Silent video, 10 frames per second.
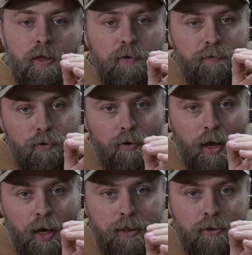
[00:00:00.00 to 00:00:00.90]
If you're
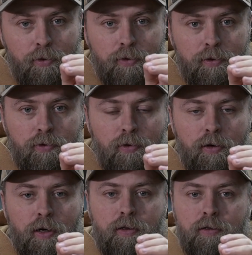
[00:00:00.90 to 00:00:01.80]
high-toning the
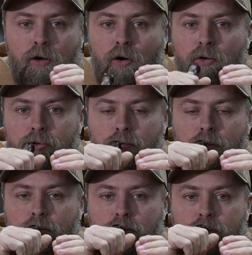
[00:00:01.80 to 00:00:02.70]
crud out of the call, so in
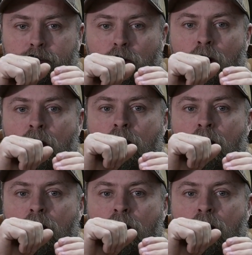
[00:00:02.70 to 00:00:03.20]
other words, if you're